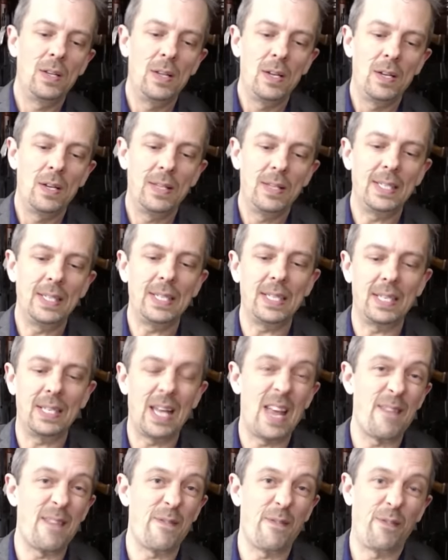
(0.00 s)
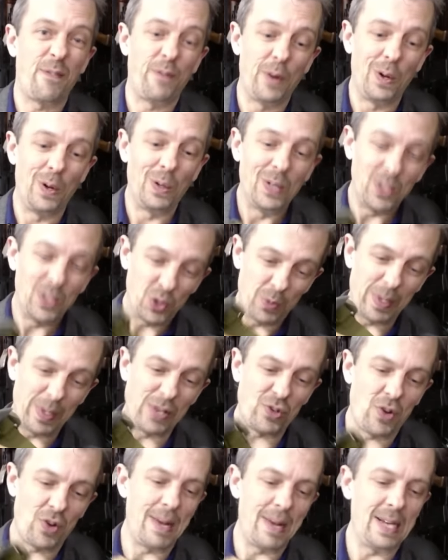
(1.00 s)
This isn't even full, this would be
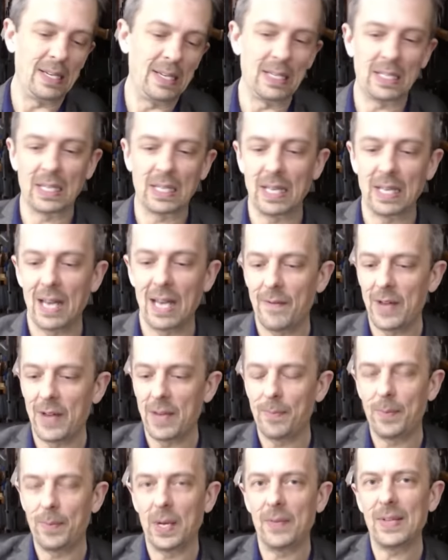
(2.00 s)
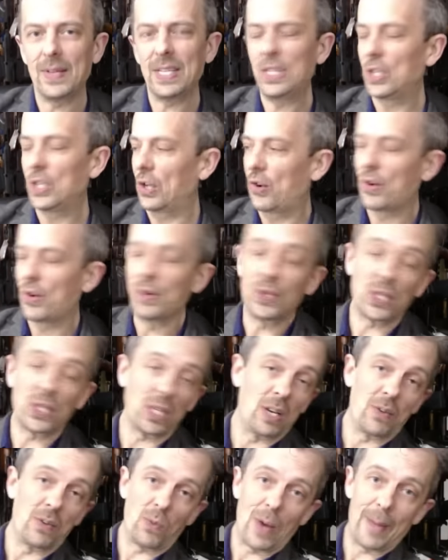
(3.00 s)
tremendously heavy, but this is a crew
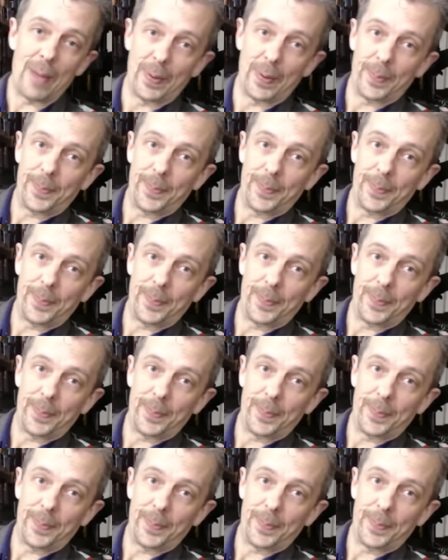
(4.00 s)
served weapon.